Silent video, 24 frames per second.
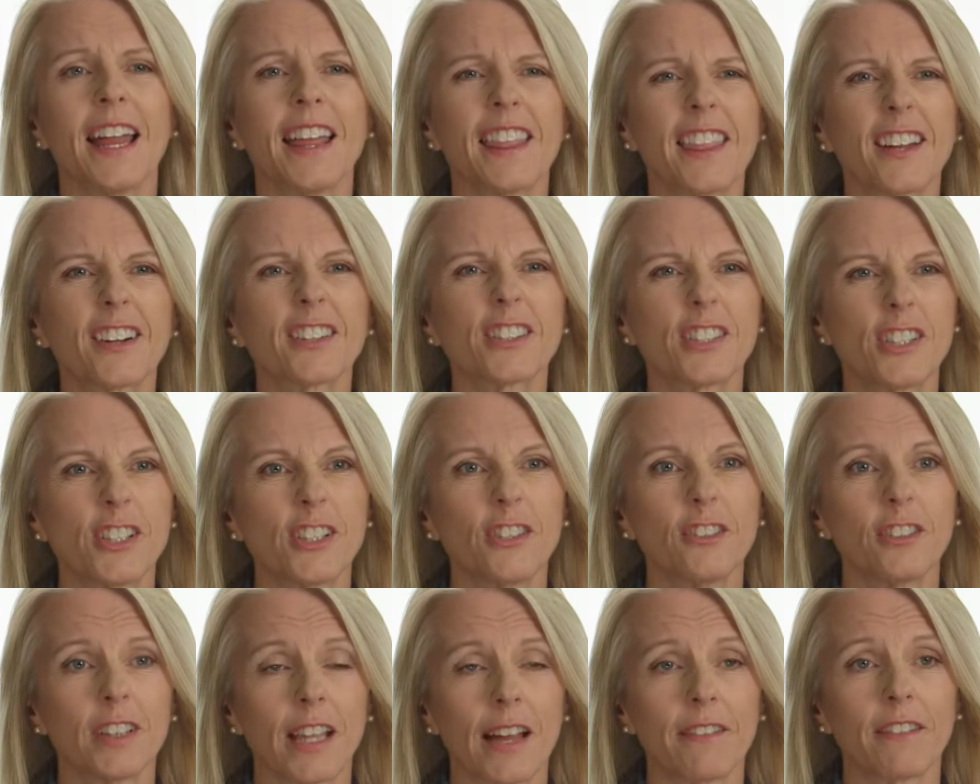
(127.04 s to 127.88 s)
There are
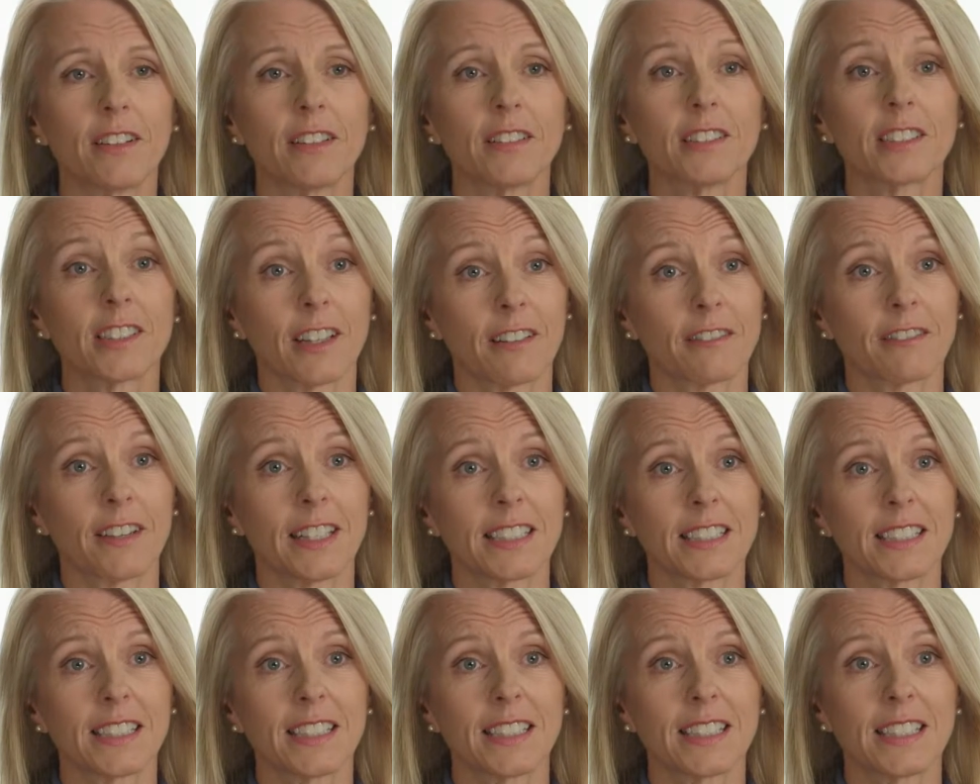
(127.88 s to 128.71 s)
2 levels of
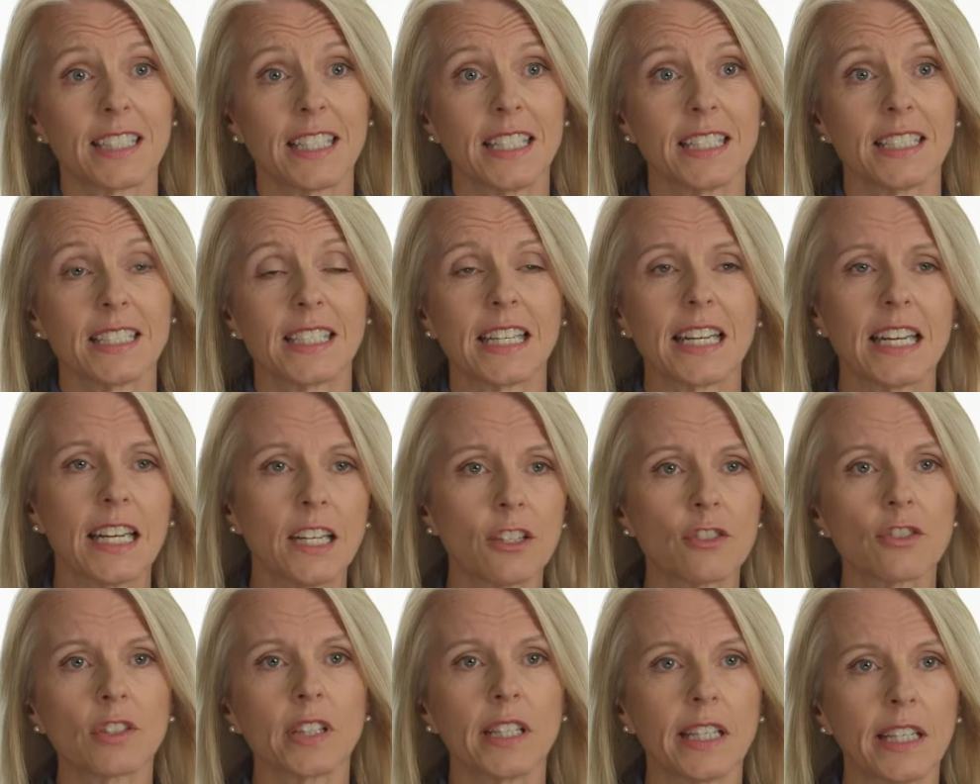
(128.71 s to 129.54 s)
residencies,
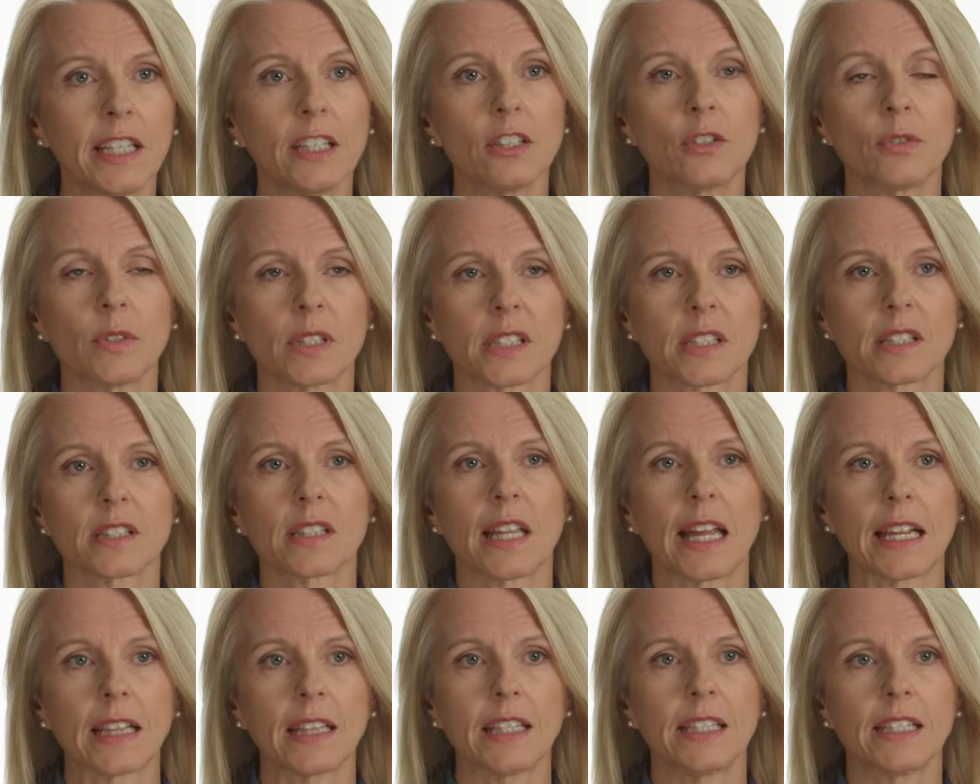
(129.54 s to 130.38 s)
each leading to a
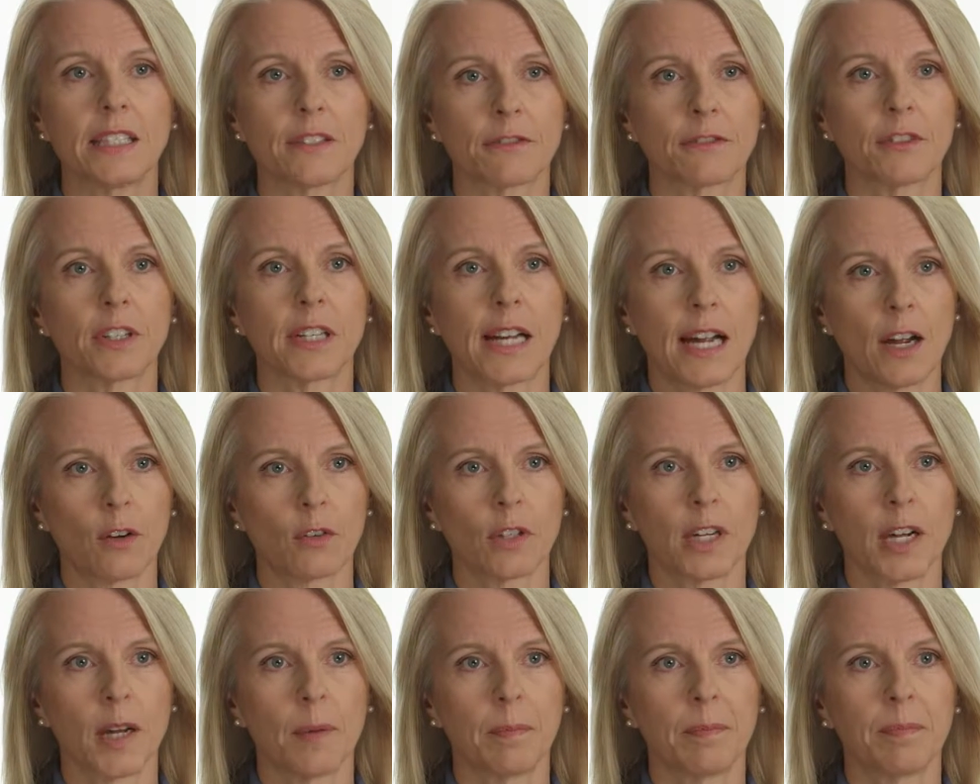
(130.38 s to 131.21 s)
slightly different
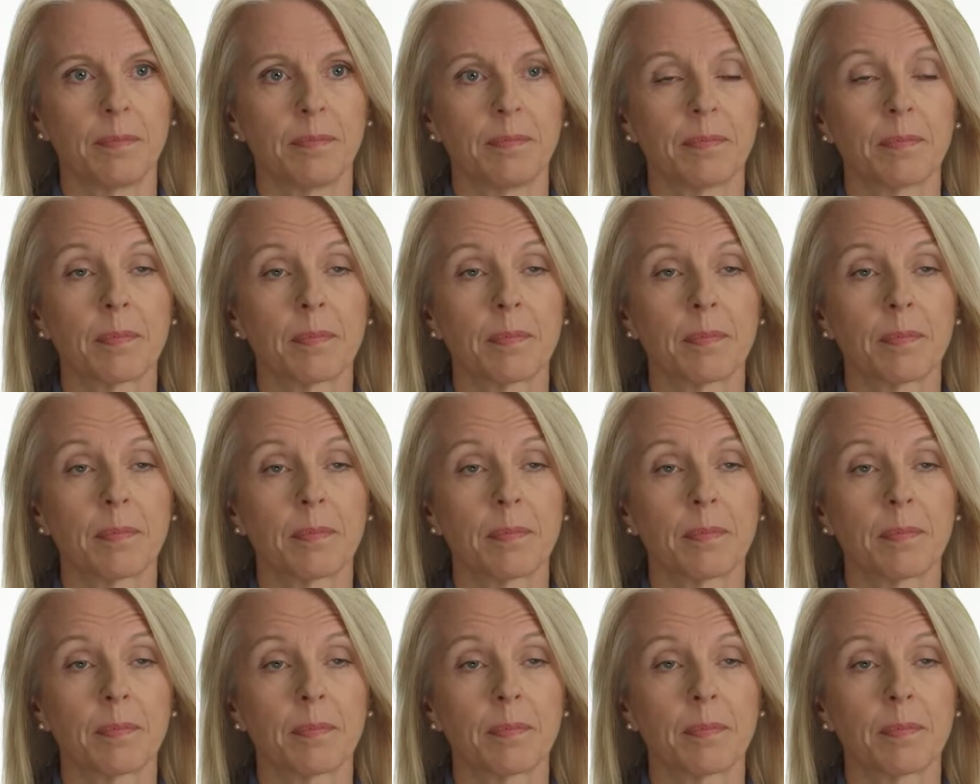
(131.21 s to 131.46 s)
outcome.